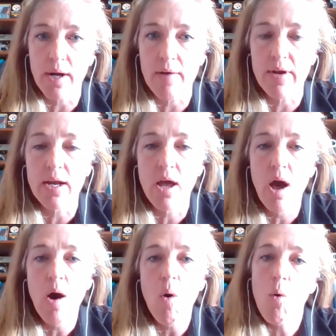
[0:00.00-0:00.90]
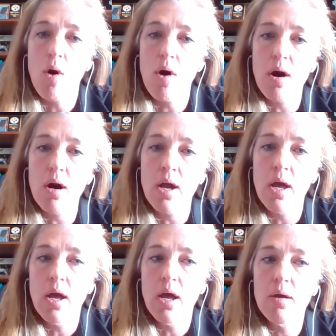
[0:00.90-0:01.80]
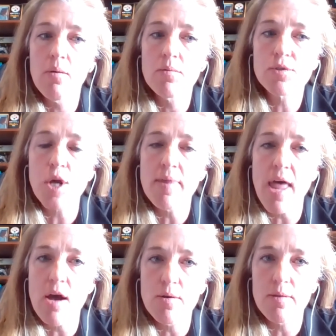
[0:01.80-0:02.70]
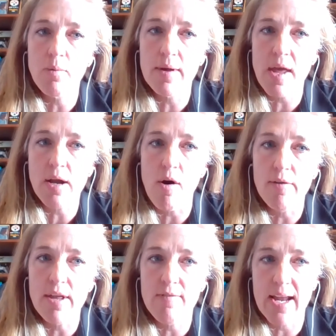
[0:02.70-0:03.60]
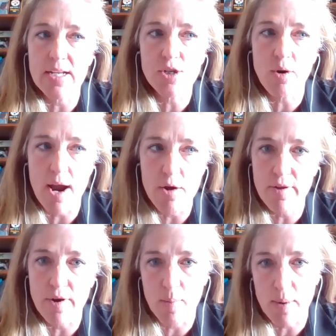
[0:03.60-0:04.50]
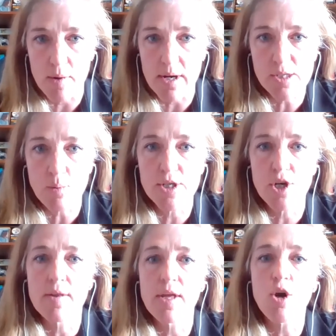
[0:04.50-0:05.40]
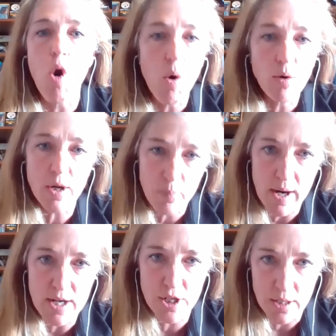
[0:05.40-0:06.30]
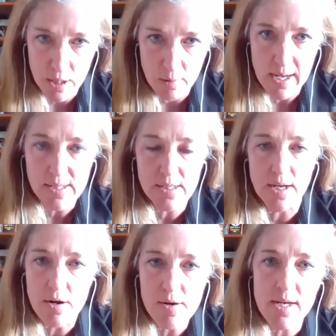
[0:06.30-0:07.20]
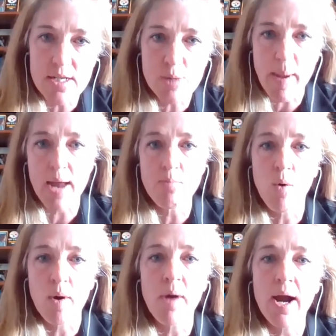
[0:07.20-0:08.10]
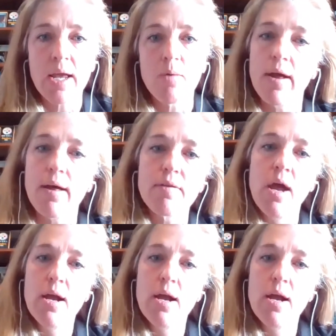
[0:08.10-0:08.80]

of it, or mm-hmm some of the what they call the advanced cryotherapeutics which are the cold compression units that you're going to spend more money with